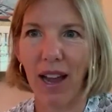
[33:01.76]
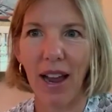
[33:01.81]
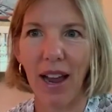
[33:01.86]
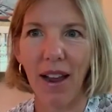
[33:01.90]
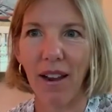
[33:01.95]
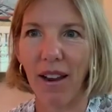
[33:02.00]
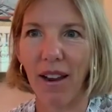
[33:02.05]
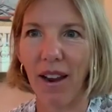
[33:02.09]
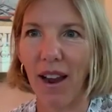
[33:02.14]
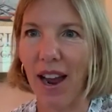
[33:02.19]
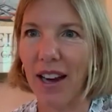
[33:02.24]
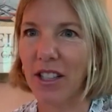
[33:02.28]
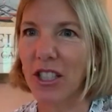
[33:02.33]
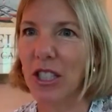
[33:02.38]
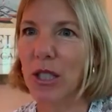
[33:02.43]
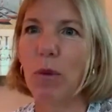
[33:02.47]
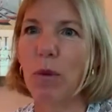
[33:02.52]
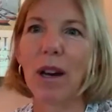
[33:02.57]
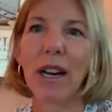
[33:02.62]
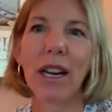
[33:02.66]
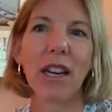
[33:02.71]
I
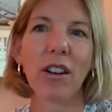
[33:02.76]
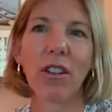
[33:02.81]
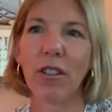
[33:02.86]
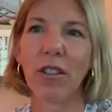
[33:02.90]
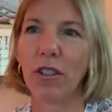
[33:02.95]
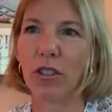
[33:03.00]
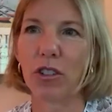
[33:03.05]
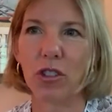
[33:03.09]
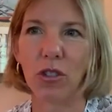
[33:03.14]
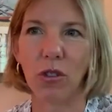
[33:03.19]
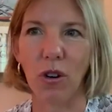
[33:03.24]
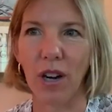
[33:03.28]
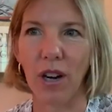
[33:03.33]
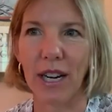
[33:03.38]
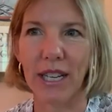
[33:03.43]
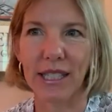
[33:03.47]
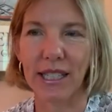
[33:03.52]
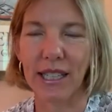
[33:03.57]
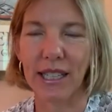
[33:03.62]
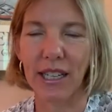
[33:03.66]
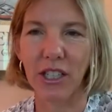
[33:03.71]
just want to hear their
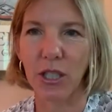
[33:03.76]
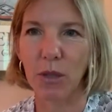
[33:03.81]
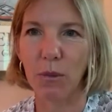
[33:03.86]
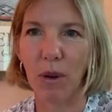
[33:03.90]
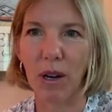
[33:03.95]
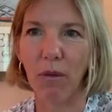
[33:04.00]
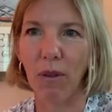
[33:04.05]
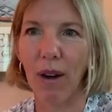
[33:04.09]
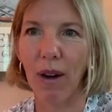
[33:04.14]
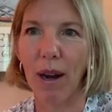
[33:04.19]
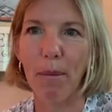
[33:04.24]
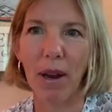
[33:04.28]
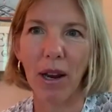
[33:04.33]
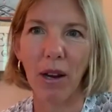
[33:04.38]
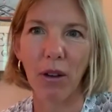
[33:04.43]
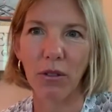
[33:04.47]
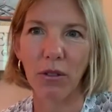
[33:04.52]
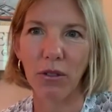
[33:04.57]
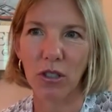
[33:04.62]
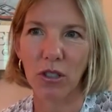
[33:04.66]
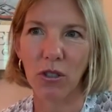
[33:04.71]
stories, and I just want to write my
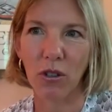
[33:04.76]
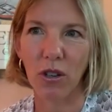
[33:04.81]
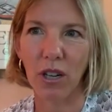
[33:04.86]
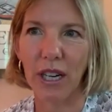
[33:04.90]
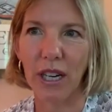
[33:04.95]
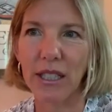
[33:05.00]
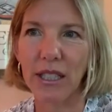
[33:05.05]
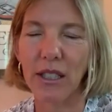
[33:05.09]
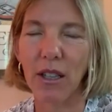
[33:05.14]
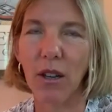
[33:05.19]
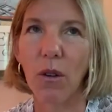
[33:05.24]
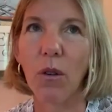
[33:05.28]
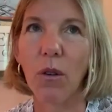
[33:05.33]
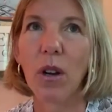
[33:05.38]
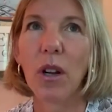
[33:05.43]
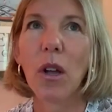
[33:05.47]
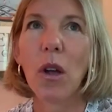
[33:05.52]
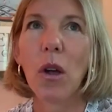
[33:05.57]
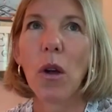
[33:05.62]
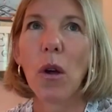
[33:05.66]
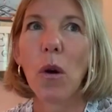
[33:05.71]
own story. So
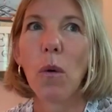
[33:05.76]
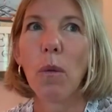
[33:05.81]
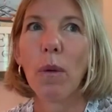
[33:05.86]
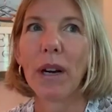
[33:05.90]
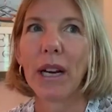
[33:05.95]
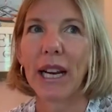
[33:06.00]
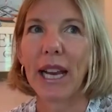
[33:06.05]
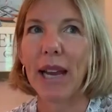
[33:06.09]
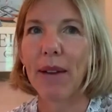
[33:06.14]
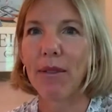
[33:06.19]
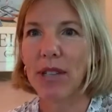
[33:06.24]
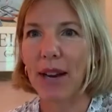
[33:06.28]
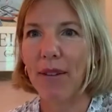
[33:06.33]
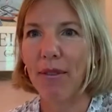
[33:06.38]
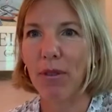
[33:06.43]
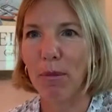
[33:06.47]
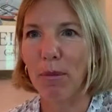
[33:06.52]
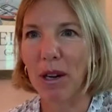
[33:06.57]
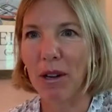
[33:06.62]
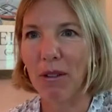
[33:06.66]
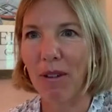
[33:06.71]
when it came time
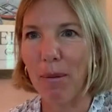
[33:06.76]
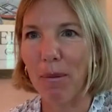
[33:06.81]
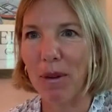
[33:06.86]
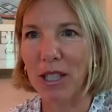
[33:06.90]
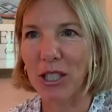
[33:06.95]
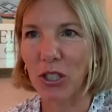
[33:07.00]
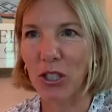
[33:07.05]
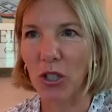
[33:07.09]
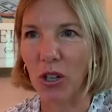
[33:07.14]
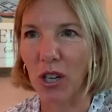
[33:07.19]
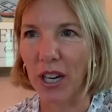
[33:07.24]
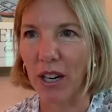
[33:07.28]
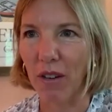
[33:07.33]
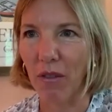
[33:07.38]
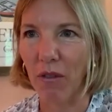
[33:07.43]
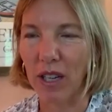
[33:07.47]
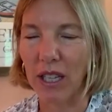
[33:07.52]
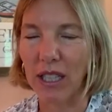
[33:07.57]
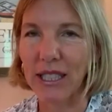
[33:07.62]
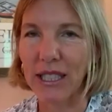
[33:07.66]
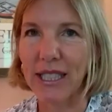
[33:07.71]
for me to write my
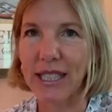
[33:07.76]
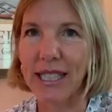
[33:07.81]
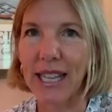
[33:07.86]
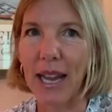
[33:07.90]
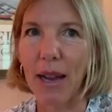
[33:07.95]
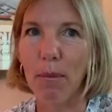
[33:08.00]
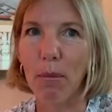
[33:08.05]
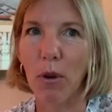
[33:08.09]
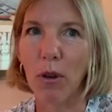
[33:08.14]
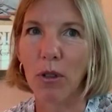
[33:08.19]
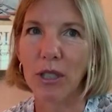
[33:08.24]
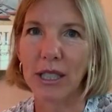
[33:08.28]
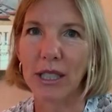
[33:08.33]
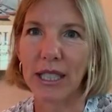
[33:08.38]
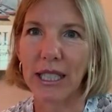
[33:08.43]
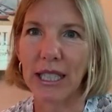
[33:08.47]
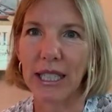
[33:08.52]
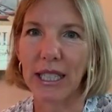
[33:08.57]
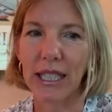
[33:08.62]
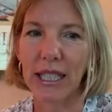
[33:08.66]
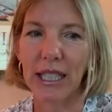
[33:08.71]
story, it's set
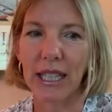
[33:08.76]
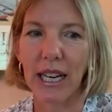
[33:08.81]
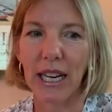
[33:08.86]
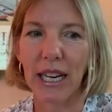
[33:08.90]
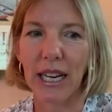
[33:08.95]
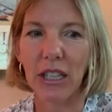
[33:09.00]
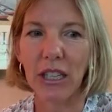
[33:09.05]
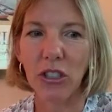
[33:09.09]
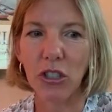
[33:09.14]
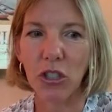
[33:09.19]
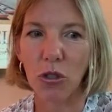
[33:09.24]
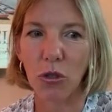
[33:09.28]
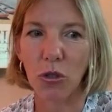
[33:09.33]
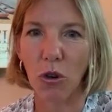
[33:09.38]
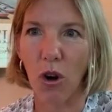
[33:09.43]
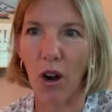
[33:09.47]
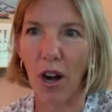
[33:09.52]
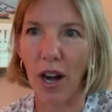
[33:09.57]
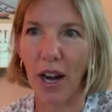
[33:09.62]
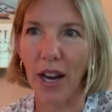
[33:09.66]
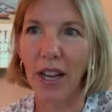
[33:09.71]
mostly in East
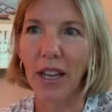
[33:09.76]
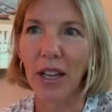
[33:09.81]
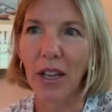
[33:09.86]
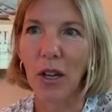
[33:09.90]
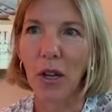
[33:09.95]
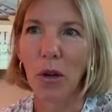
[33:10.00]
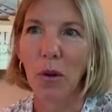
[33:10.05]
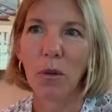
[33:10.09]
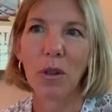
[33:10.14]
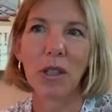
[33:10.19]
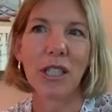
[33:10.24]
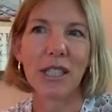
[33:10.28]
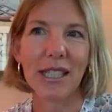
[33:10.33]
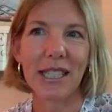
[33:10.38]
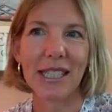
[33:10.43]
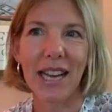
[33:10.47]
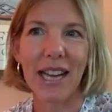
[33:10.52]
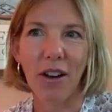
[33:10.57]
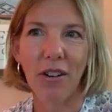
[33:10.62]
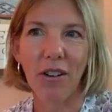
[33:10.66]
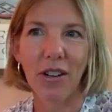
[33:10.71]
Troy, which is a
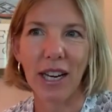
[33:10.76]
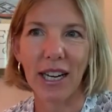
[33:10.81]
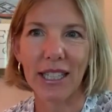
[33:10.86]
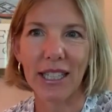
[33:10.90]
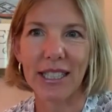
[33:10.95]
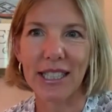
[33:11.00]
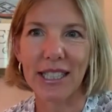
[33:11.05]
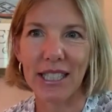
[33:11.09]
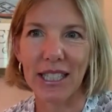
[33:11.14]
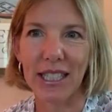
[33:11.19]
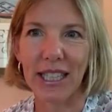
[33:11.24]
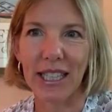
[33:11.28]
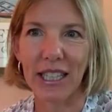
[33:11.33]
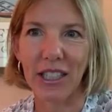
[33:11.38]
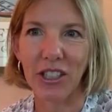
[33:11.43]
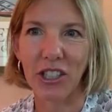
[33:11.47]
town next to Lake